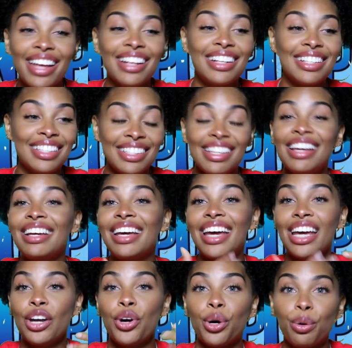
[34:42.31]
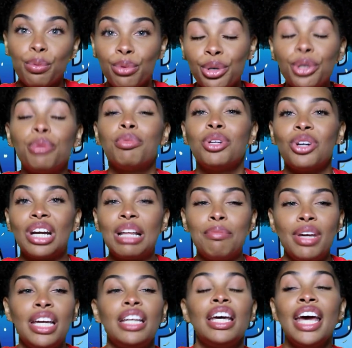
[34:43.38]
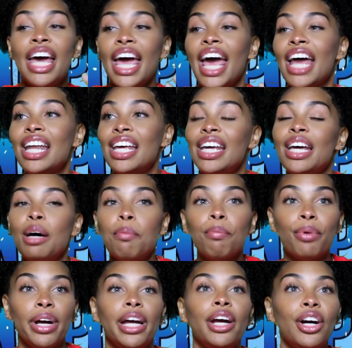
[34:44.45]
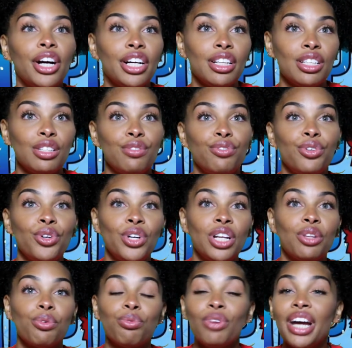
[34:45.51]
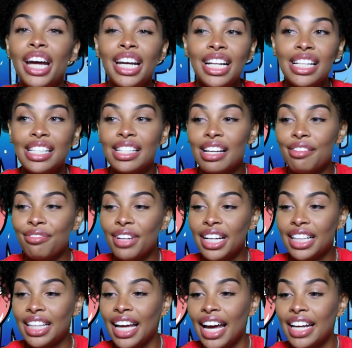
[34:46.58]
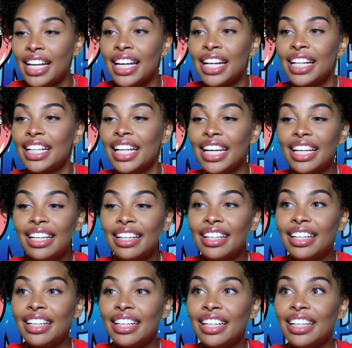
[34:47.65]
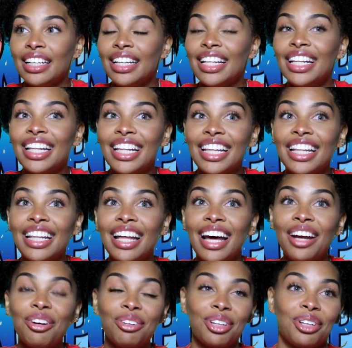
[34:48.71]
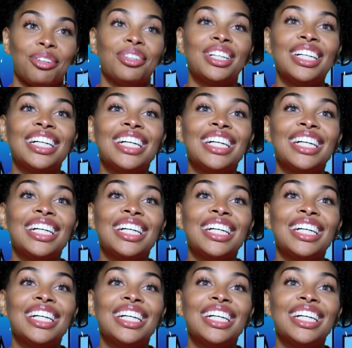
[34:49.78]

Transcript: sick in her room, you know what I mean? And him bringing her this food in the rain and stuff like that, like, I don't know.